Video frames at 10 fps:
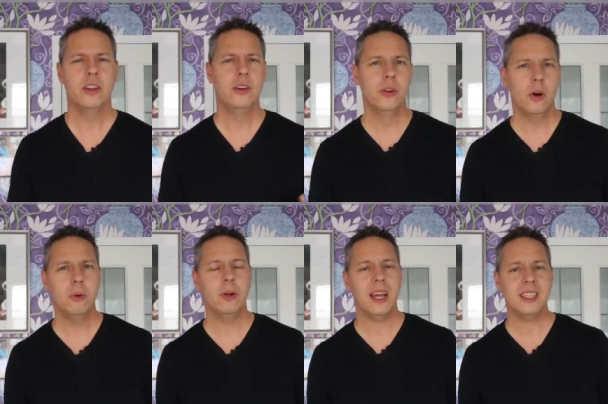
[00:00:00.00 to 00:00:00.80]
the
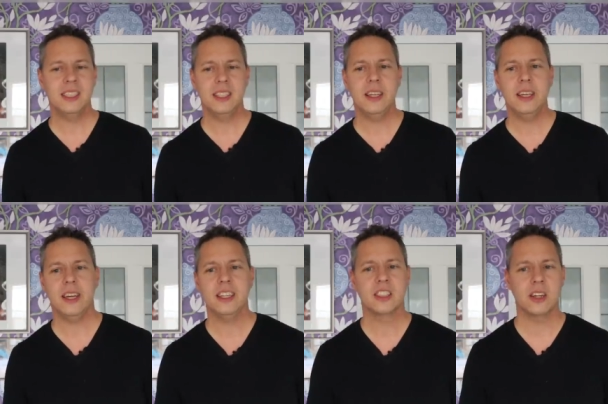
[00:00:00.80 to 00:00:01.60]
normal
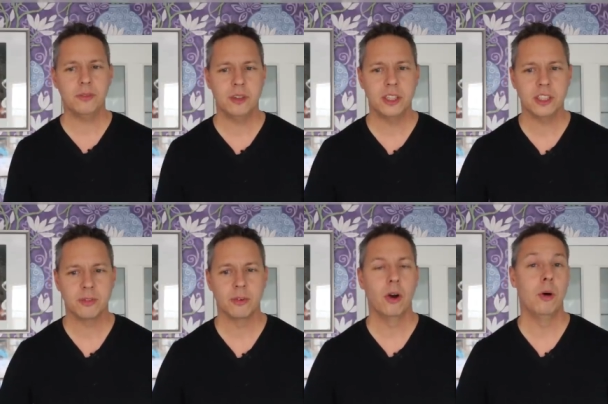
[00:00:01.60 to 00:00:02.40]
SCT, it suffers
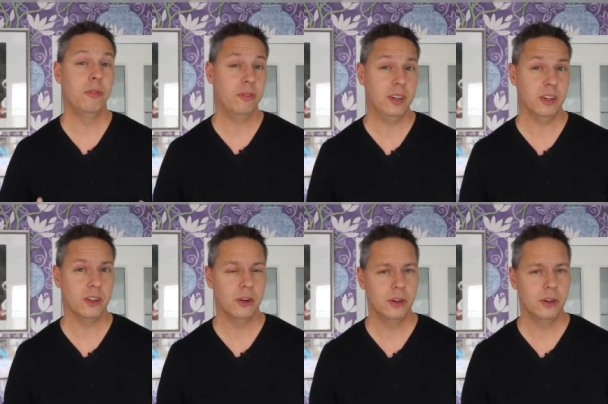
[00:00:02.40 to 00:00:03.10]
from field